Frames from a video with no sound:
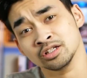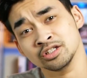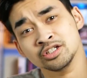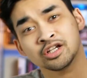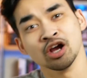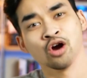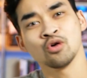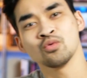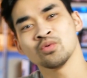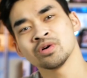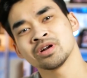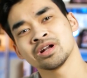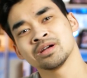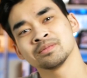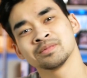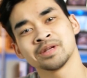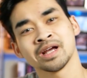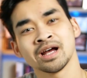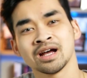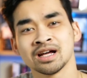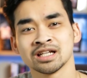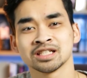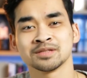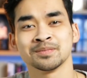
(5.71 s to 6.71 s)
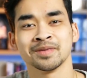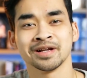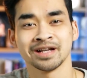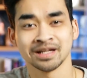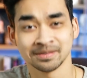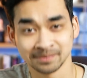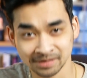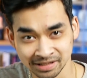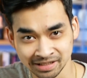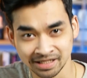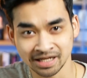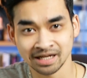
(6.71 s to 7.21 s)
Yo, what up guys? My
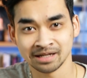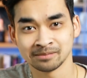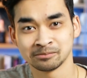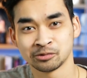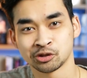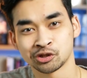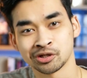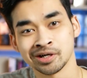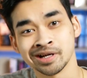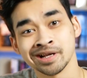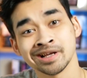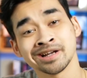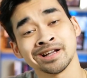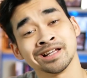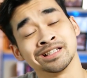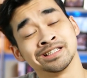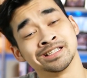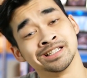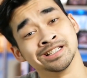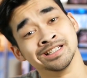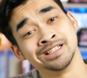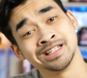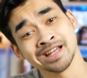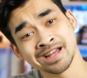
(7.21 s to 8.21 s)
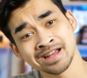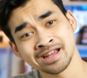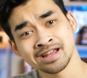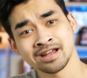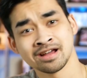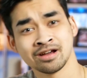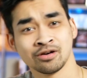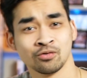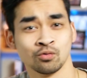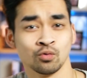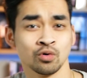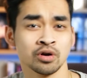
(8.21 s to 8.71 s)
name is Gabe Tran, and today
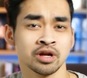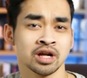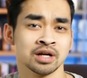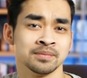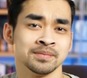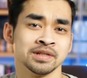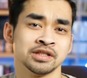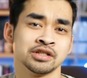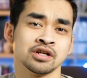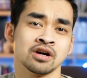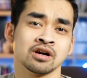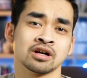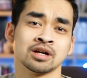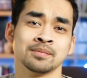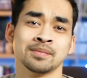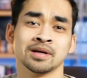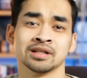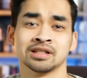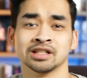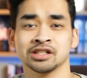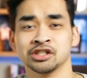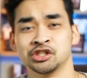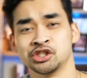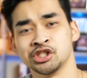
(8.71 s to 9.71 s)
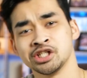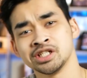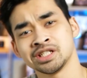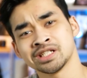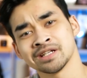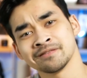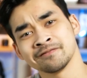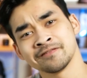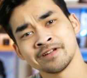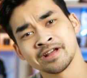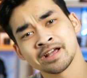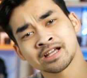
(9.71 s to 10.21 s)
we're gonna be talking about the
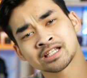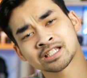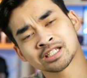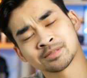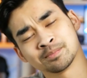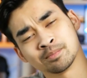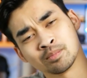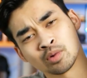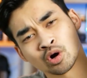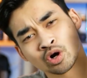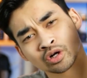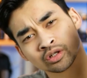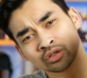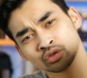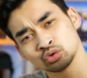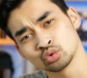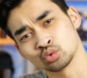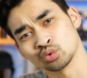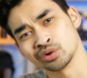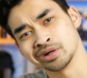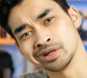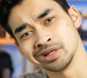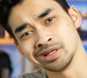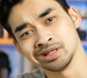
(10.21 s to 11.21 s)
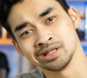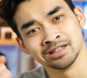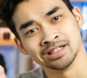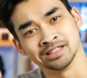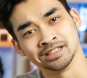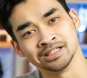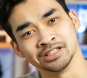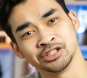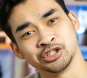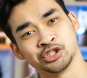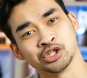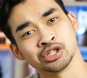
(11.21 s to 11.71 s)
G7X Mark III. This
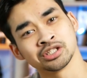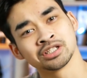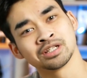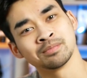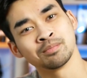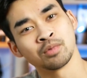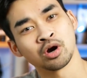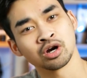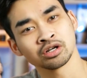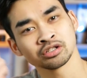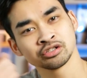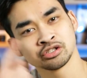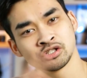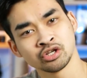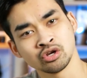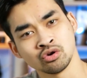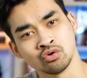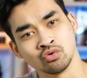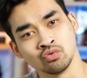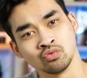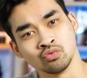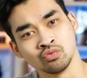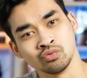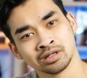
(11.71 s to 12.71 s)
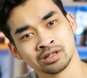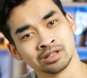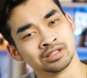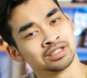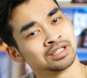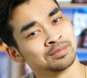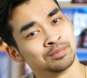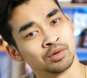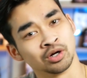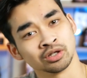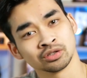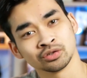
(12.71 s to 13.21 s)
is just the Mark II, because the
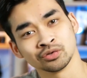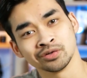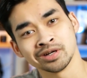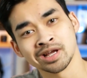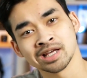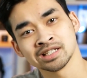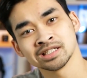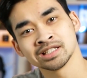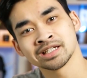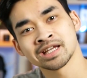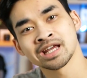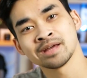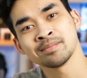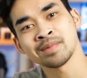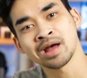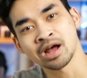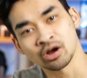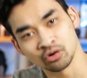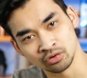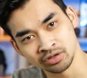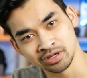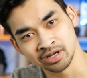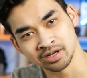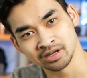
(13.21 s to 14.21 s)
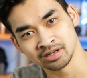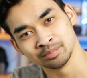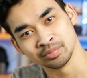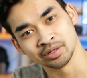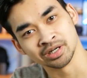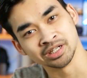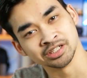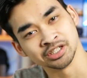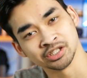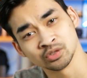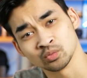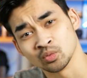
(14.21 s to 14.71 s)
Mark III hasn't came out yet, but
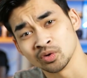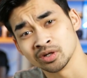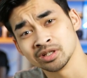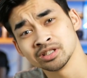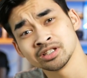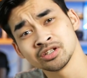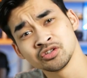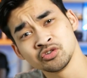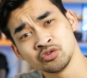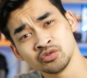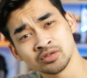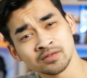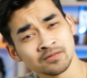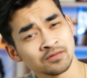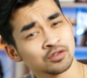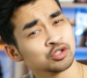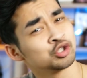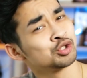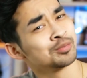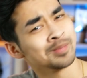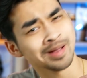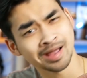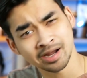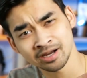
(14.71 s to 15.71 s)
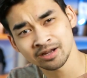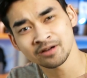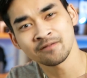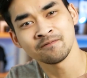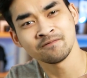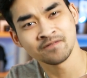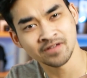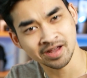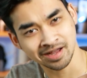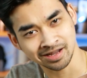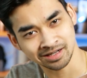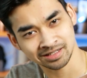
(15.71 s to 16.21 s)
I just wanted to use it for dramatic
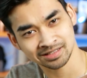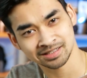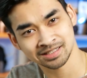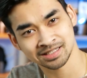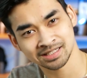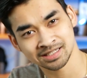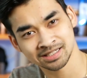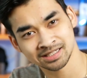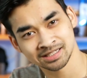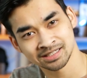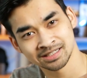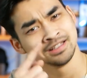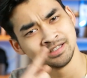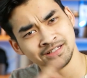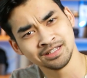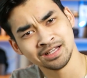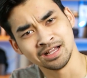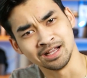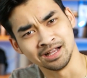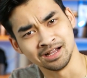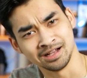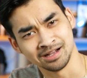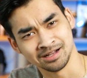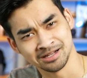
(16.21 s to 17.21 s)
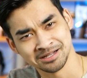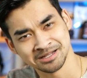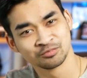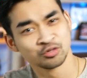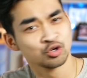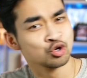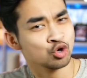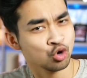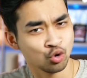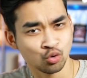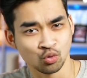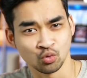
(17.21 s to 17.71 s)
effect. Yeah,
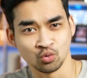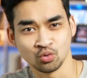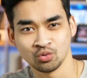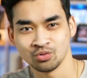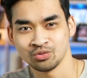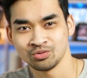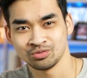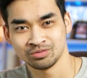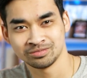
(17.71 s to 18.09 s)
cool.